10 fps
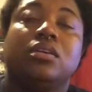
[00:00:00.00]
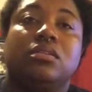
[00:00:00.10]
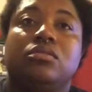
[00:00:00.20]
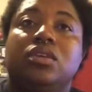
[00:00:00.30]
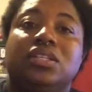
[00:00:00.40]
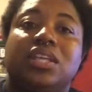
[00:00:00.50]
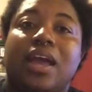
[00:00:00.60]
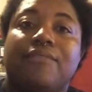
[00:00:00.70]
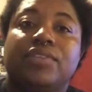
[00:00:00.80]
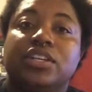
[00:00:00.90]
you could say
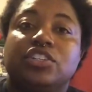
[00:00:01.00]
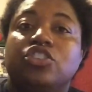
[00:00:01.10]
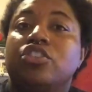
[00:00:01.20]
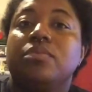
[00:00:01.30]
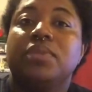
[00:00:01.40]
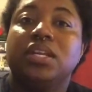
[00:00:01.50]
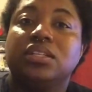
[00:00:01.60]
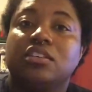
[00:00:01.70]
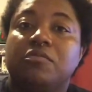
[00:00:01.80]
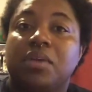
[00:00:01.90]
I finished 30
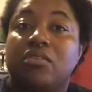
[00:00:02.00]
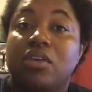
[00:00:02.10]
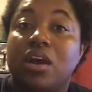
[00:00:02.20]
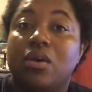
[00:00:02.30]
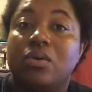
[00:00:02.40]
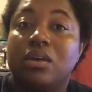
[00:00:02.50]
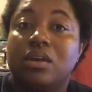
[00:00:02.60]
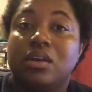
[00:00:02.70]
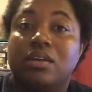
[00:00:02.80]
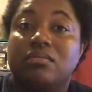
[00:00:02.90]
minutes of my route,
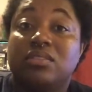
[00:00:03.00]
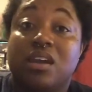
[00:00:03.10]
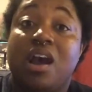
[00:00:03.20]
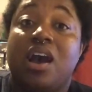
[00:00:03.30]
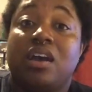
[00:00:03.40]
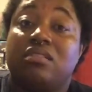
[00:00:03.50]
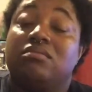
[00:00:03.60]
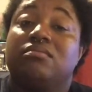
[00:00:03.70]
they're hot.